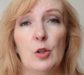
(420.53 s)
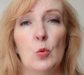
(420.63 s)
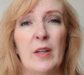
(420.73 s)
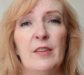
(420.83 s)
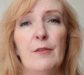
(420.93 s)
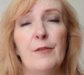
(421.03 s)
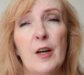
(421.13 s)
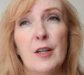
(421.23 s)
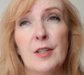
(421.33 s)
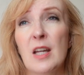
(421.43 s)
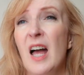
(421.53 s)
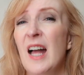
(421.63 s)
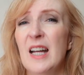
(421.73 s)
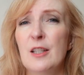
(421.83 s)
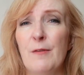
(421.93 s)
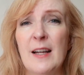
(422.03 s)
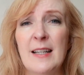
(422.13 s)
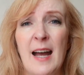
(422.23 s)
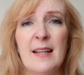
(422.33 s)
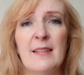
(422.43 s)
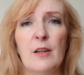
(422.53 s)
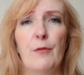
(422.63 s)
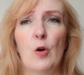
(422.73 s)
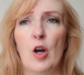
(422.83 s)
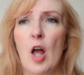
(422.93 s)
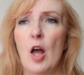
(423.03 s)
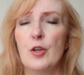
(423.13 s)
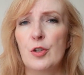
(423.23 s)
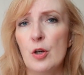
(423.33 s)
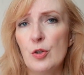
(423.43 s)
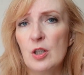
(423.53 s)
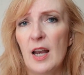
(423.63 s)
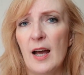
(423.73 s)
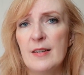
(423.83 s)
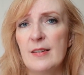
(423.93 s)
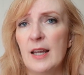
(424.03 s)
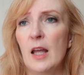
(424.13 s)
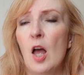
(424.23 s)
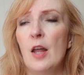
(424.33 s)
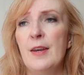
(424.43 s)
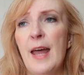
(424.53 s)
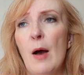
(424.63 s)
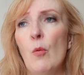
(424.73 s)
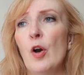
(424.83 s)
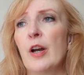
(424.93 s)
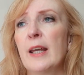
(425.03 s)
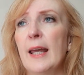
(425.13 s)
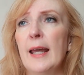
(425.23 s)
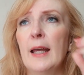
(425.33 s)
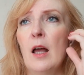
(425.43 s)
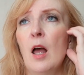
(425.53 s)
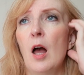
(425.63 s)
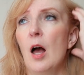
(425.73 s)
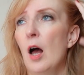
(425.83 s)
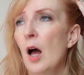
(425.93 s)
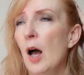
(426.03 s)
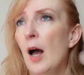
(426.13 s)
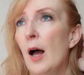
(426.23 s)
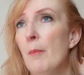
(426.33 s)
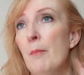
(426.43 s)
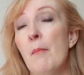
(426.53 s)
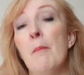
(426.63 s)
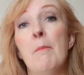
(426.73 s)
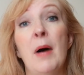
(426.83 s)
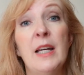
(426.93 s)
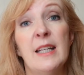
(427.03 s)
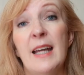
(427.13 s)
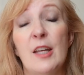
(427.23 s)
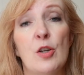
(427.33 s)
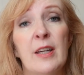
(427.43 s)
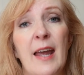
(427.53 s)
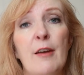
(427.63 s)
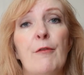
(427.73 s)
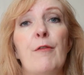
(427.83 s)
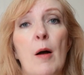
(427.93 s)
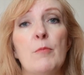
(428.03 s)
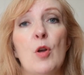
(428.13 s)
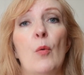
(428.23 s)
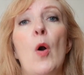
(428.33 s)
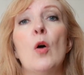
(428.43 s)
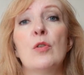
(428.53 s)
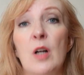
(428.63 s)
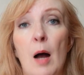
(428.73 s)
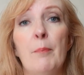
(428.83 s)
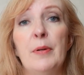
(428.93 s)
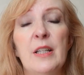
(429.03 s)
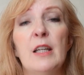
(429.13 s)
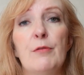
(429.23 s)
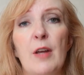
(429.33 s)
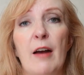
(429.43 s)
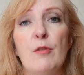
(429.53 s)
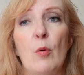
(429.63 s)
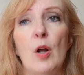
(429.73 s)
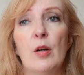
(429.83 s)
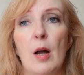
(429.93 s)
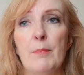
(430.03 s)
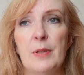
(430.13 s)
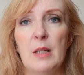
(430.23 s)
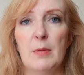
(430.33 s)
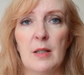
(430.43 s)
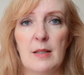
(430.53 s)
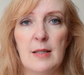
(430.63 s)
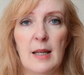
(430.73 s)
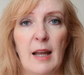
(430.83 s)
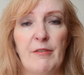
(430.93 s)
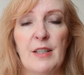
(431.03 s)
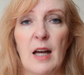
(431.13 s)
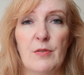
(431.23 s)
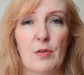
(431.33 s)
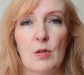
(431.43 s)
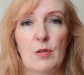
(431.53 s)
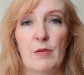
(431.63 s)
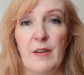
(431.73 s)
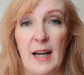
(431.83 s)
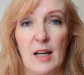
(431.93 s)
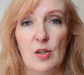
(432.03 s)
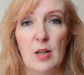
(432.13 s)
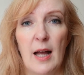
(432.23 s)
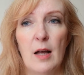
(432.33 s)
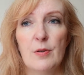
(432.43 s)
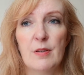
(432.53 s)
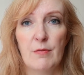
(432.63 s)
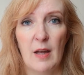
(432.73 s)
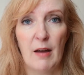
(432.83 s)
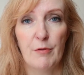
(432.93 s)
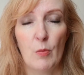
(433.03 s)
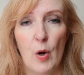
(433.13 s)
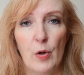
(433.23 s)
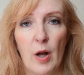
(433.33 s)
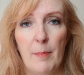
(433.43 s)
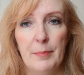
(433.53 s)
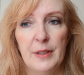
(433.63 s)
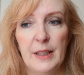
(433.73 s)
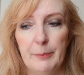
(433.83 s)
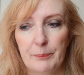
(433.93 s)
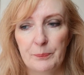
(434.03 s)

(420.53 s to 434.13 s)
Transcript: the 21st, it's fantastic for socializing, networking, um, money that you gain from your own company. If you have your own company, because the 11th house is also financial house. If you have your own company,